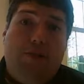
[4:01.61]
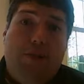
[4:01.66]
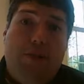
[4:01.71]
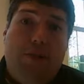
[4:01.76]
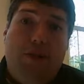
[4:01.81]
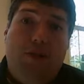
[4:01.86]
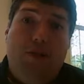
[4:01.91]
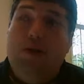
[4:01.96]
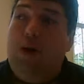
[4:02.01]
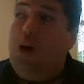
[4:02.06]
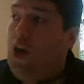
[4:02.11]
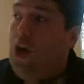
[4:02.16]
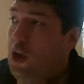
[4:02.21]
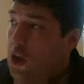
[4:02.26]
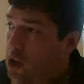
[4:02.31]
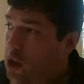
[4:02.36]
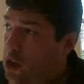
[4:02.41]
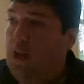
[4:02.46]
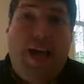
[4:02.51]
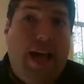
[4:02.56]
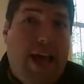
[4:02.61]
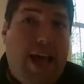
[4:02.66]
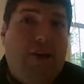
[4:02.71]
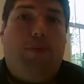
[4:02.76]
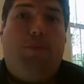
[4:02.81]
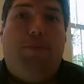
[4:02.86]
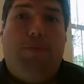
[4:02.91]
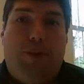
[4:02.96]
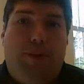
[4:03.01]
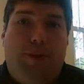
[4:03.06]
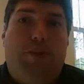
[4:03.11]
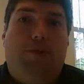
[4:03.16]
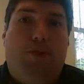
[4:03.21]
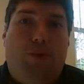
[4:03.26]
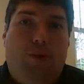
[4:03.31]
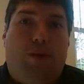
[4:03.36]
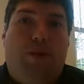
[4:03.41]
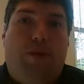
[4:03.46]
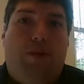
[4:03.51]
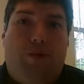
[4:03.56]
with you, you can handle missing
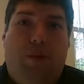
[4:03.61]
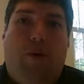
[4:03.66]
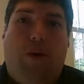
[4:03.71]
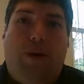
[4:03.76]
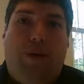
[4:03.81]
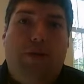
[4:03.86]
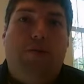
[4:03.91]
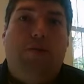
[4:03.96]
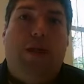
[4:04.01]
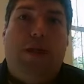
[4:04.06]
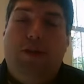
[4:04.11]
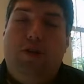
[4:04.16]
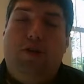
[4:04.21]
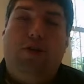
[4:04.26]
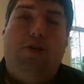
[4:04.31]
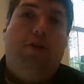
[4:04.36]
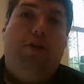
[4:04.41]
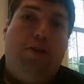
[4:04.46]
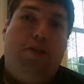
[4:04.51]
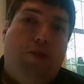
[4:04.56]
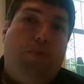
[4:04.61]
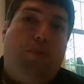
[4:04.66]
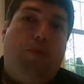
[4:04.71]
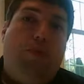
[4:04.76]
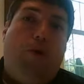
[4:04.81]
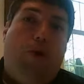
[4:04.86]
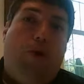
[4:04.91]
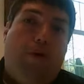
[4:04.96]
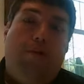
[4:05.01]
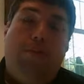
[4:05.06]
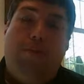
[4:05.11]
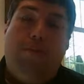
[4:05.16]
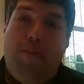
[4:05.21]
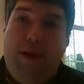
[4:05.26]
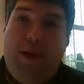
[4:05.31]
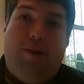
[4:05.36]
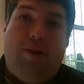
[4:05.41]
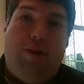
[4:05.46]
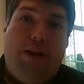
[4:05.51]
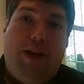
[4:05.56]
200 points. And you can still pull off a
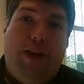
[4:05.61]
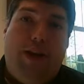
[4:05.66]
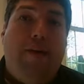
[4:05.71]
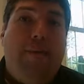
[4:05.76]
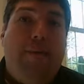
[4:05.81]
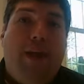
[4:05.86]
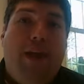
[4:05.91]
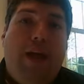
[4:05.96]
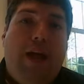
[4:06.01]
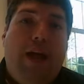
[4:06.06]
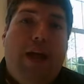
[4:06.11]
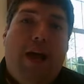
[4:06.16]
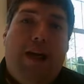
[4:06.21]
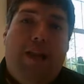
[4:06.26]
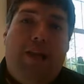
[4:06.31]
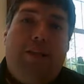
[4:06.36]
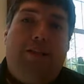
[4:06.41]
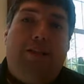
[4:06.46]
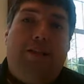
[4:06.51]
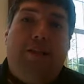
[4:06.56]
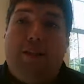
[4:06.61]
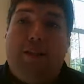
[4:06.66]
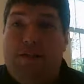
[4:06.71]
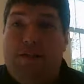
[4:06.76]
B or an A. This